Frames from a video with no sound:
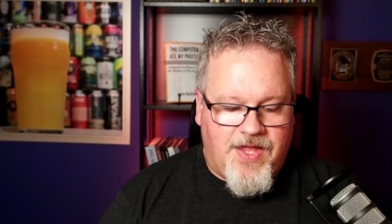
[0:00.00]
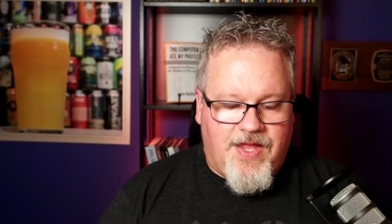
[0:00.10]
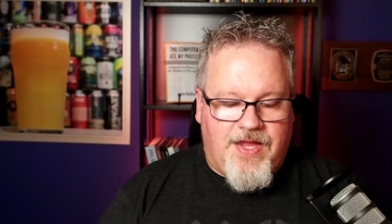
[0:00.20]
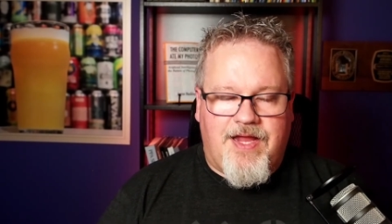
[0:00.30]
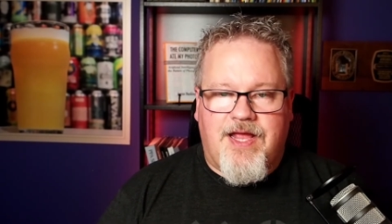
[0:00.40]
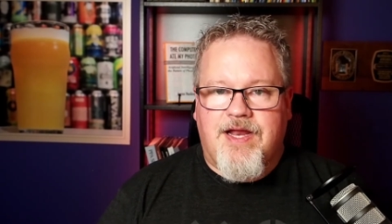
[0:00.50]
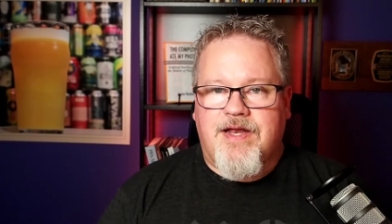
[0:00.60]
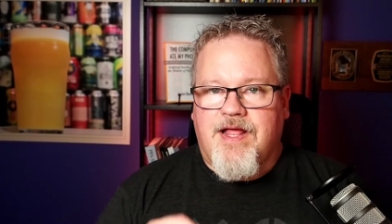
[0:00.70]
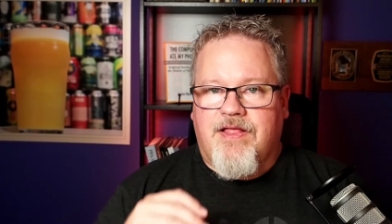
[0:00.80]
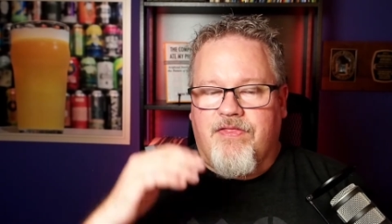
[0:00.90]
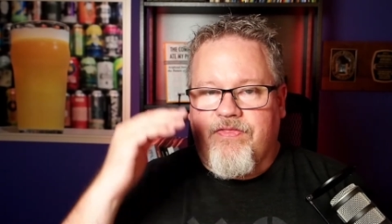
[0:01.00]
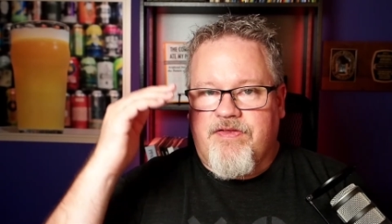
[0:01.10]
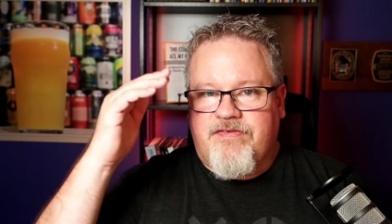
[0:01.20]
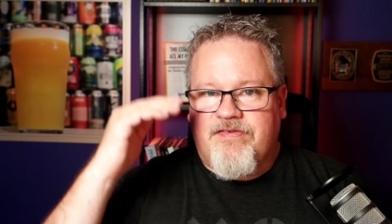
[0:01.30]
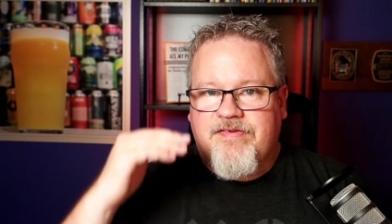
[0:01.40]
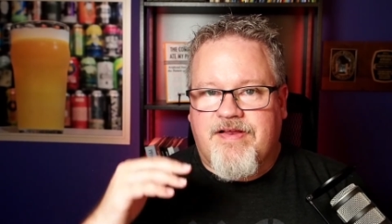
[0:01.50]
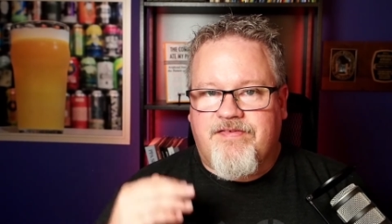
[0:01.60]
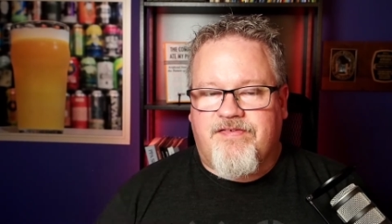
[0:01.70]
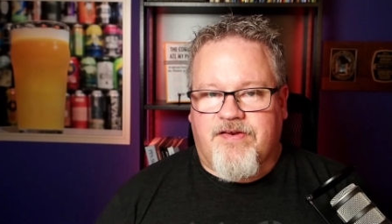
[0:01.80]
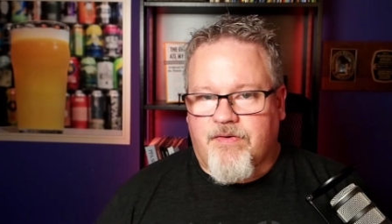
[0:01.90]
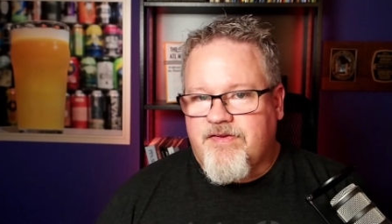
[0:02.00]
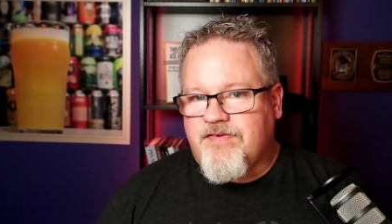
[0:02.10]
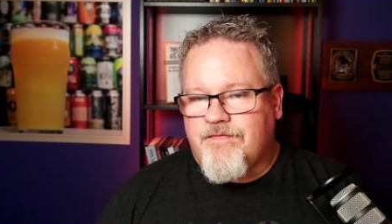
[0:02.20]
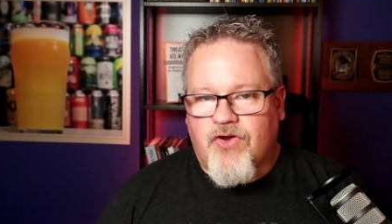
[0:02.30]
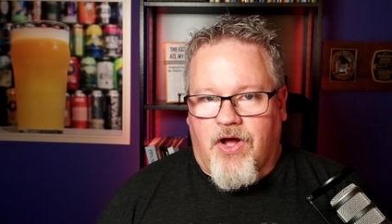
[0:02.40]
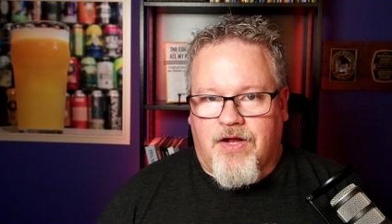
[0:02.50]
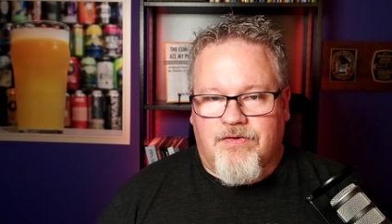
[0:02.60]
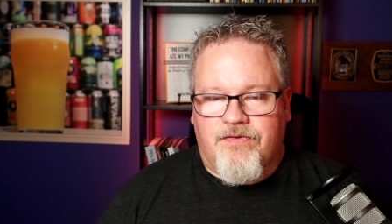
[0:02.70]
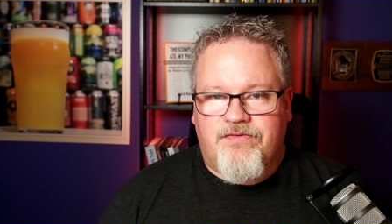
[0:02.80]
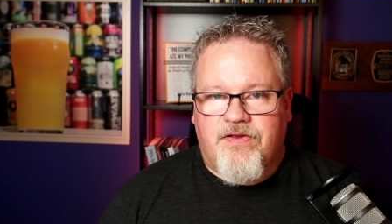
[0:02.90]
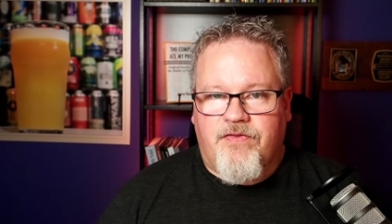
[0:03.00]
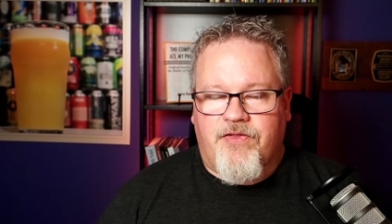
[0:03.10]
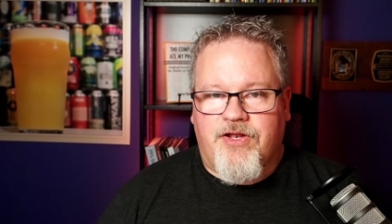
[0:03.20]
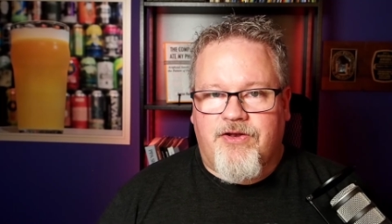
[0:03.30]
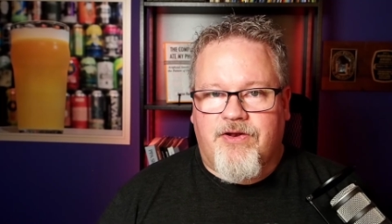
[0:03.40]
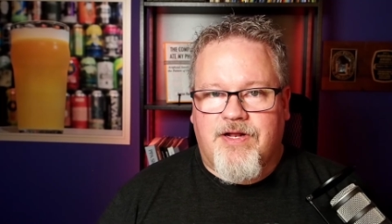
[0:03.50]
And this is a series of toggles that